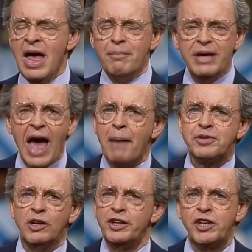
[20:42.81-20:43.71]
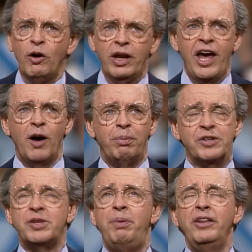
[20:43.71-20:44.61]
Be absolutely, totally helpless,
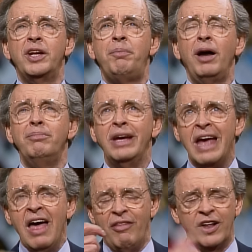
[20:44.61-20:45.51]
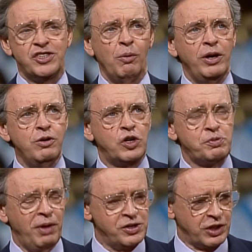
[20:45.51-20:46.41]
dependent upon me. That's the way you
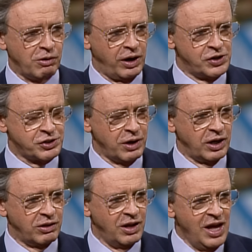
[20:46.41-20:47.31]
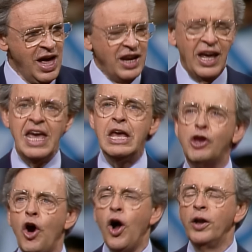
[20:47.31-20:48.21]
experience the greatest strength. Now, he
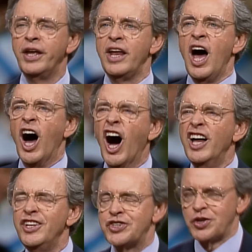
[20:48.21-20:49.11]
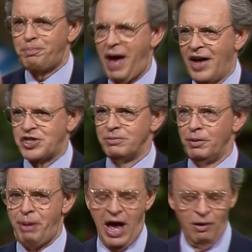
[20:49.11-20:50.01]
called it unsurpassable
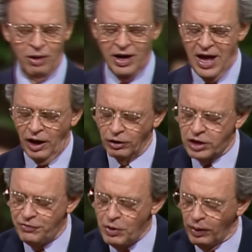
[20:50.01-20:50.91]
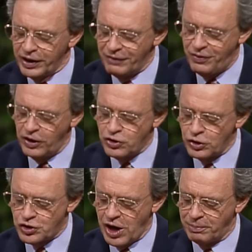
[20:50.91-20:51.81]
power. Look, if you will, in
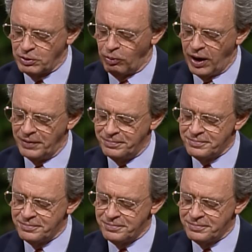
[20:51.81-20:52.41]
Ephesians chapter 1.